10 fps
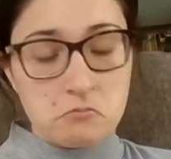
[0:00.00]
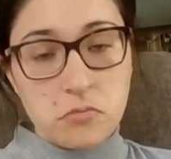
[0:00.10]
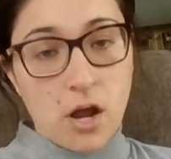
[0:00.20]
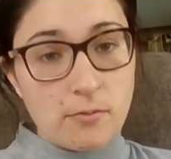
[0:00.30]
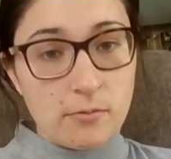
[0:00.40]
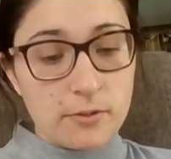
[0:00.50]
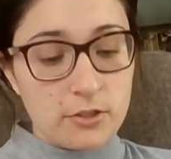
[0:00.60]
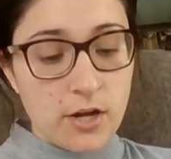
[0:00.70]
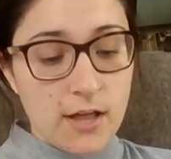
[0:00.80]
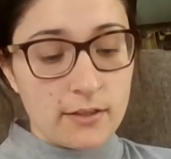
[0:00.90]
probably
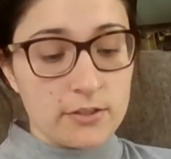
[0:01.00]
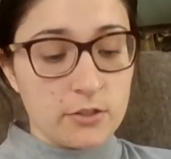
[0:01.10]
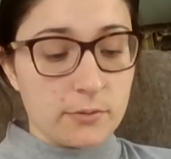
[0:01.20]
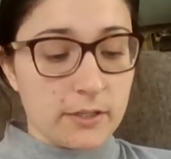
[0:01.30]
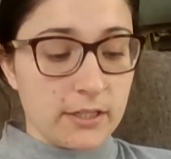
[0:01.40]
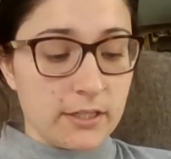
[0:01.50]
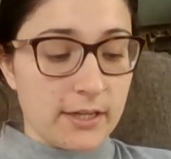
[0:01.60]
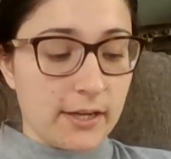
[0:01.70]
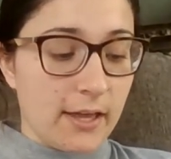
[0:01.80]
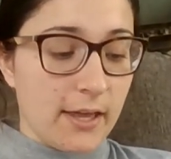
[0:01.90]
trolley. So we're going to
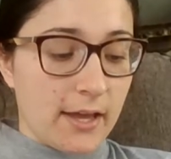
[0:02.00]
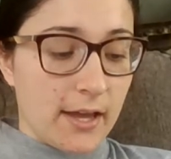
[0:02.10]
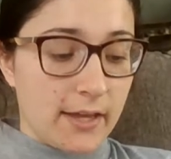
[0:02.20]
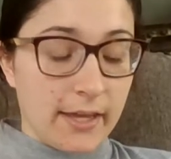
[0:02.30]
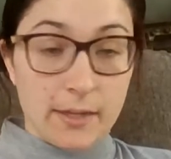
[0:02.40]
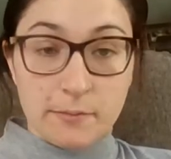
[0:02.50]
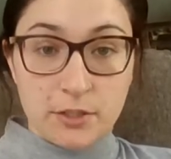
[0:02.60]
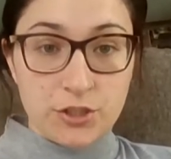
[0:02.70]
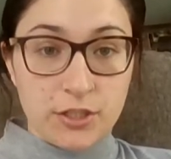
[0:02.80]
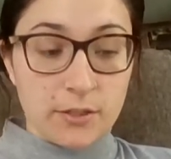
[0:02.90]
get an
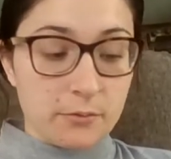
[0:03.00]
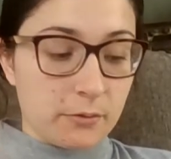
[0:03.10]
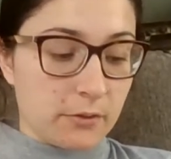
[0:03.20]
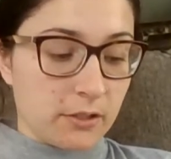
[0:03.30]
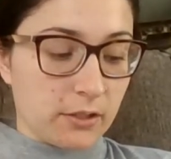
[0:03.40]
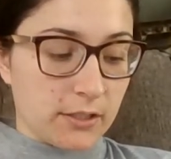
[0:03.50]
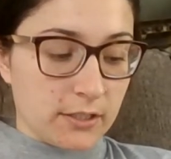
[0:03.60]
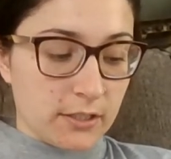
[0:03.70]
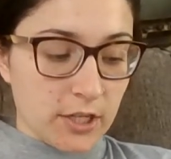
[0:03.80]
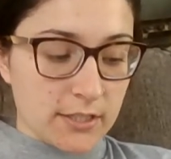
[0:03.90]
ABG. We want to look
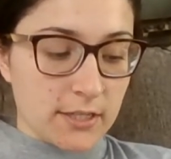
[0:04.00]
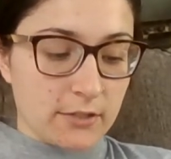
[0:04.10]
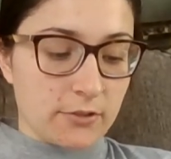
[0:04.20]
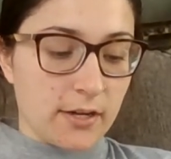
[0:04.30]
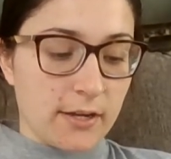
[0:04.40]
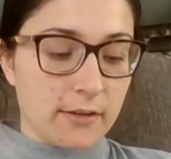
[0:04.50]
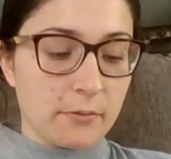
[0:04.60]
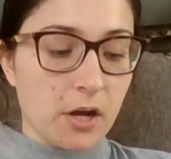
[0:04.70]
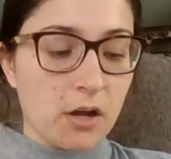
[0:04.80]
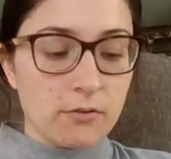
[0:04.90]
at a chest x-ray.
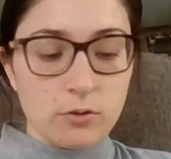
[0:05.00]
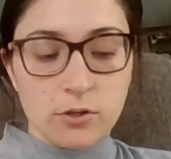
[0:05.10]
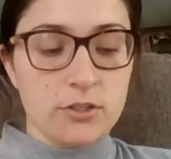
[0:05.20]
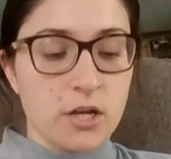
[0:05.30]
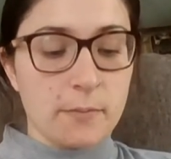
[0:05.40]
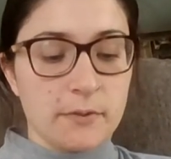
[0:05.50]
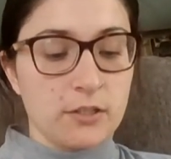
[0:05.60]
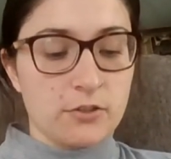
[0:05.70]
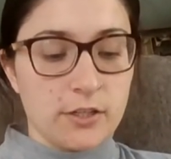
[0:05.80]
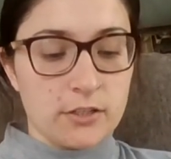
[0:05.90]
We're, of course, stopping
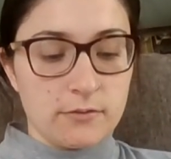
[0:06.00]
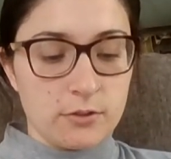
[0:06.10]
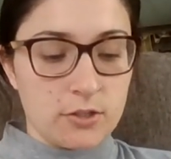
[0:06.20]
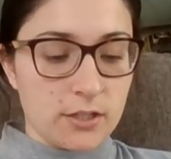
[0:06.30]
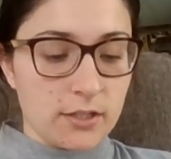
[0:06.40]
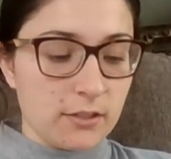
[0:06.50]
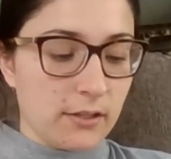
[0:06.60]
the transfusion.